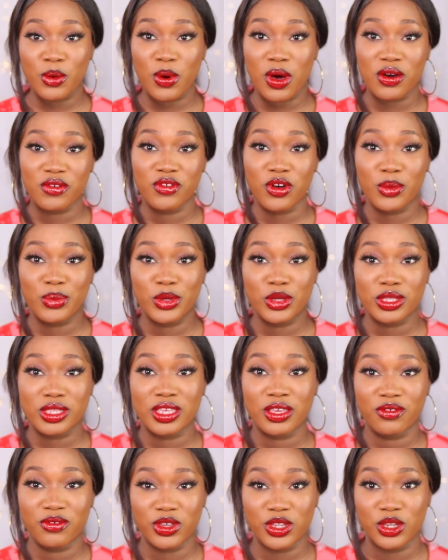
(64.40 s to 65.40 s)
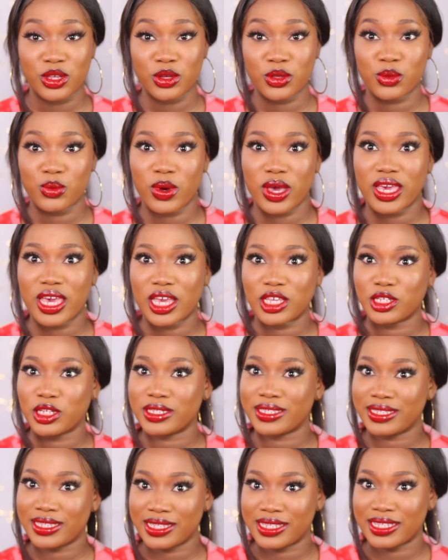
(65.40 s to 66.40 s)
work for beauty videos where you're
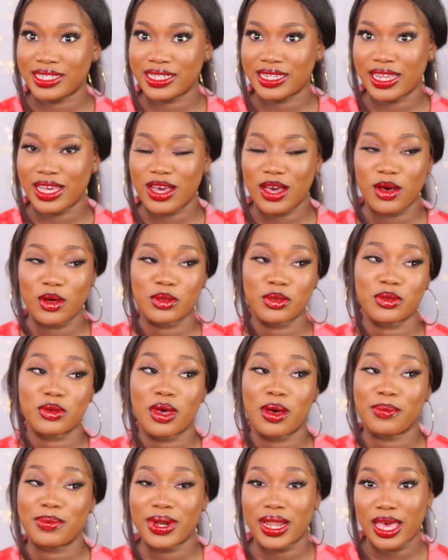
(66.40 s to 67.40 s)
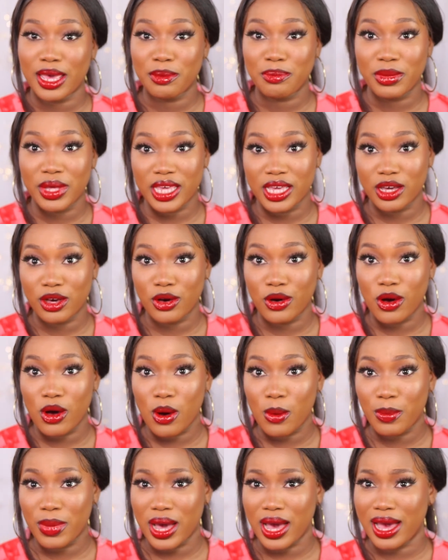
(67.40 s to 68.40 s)
just sitting down to apply
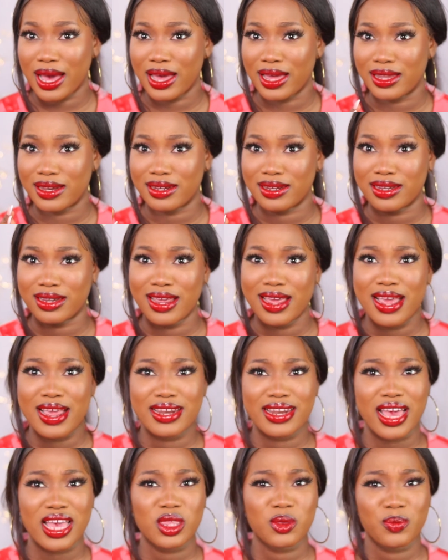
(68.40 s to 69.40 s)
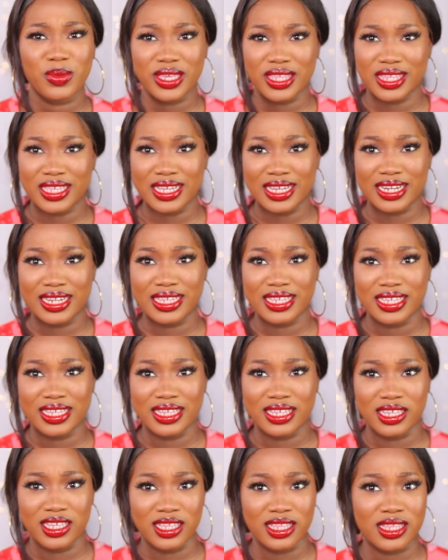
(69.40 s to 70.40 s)
makeup, and that's basically
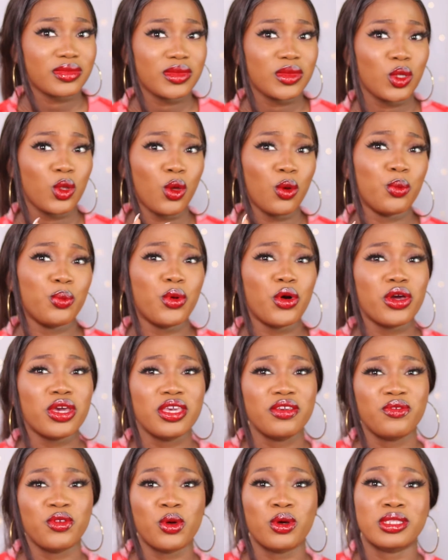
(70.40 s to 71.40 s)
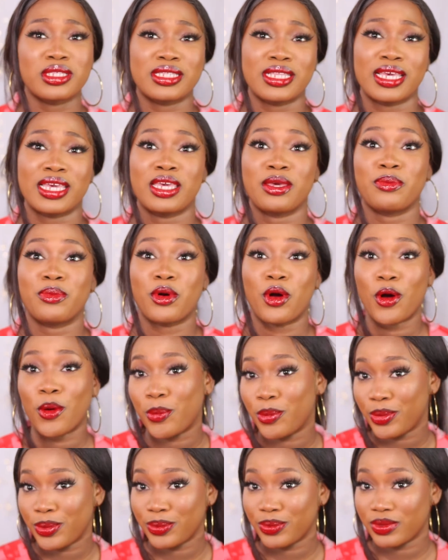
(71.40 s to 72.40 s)
it. But if you want to take it up
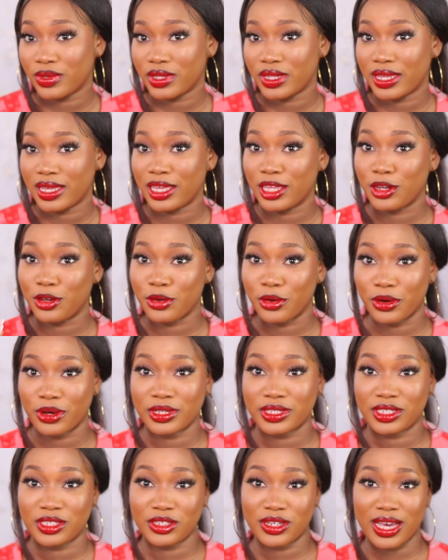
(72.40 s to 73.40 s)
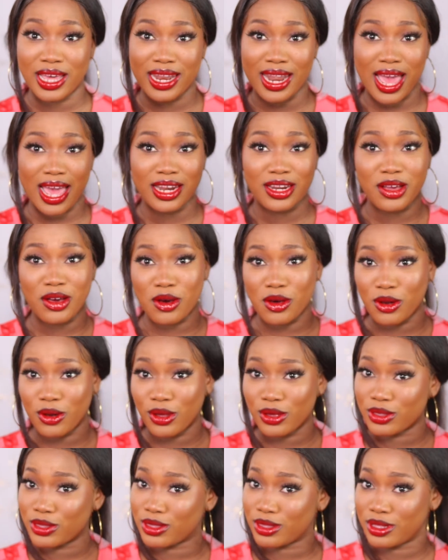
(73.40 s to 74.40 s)
a notch, you can add
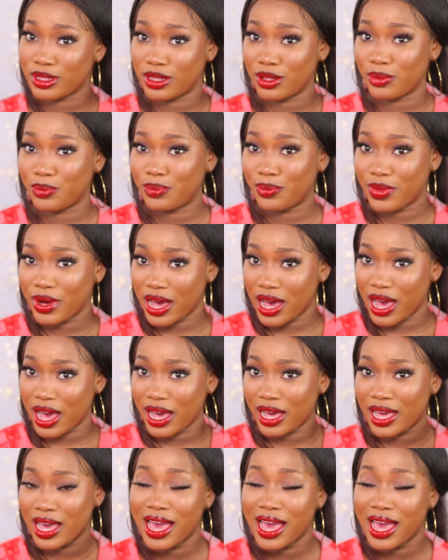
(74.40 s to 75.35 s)
colors to the back